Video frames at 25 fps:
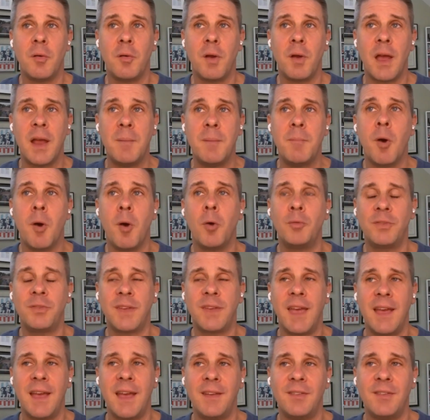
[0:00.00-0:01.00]
in
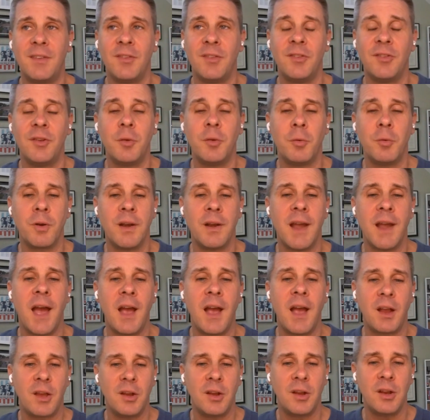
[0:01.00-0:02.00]
most cases, you are
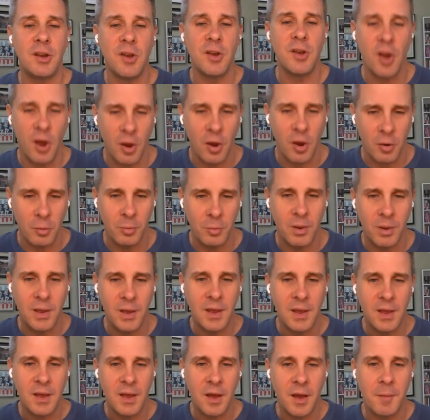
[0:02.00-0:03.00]
not going to know
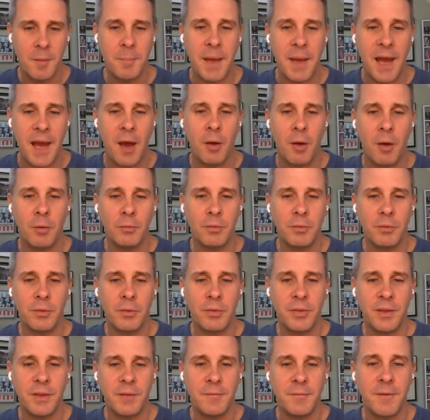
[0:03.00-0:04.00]
about
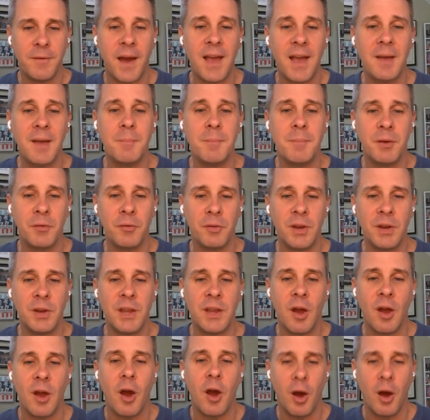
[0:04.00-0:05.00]
the
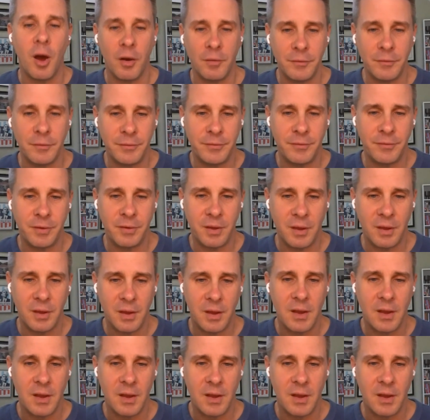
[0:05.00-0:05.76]
viability of